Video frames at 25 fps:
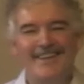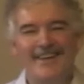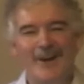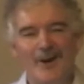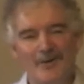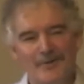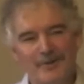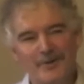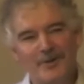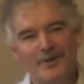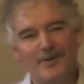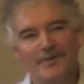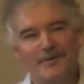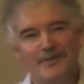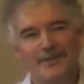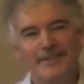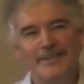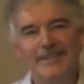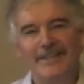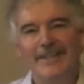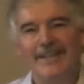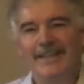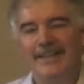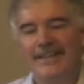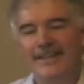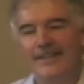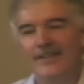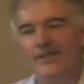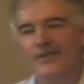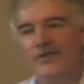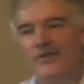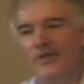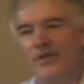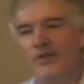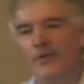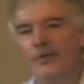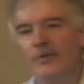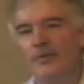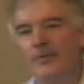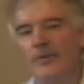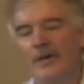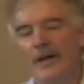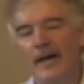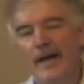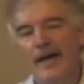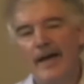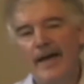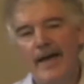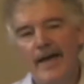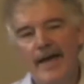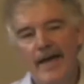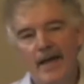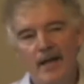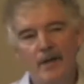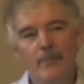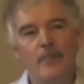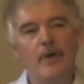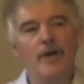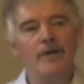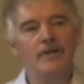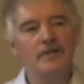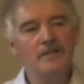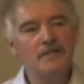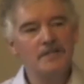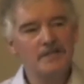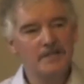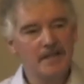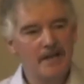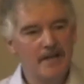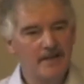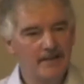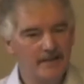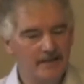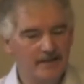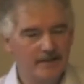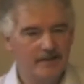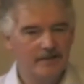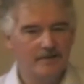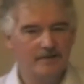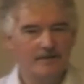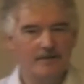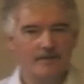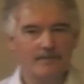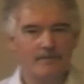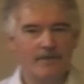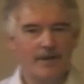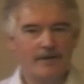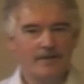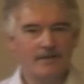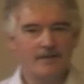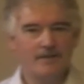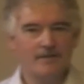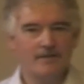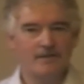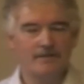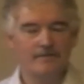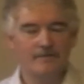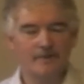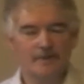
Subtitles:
over coffee, to help understanding the complexities of